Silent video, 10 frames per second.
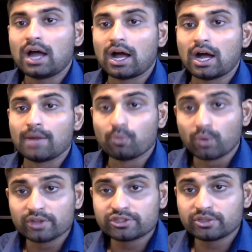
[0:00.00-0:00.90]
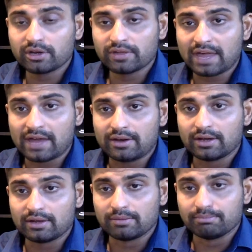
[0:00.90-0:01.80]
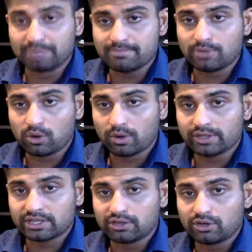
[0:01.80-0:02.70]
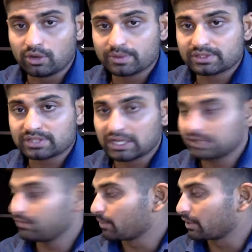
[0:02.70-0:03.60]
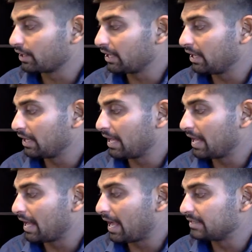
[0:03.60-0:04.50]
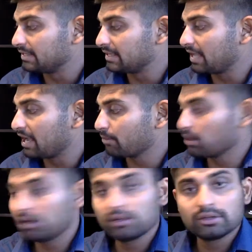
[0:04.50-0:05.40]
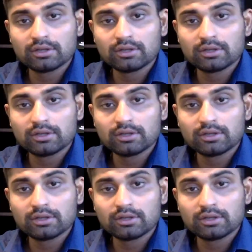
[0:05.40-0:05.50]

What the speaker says: Once you hear that beep noise that you know it's successful, we're going to hit ID Camera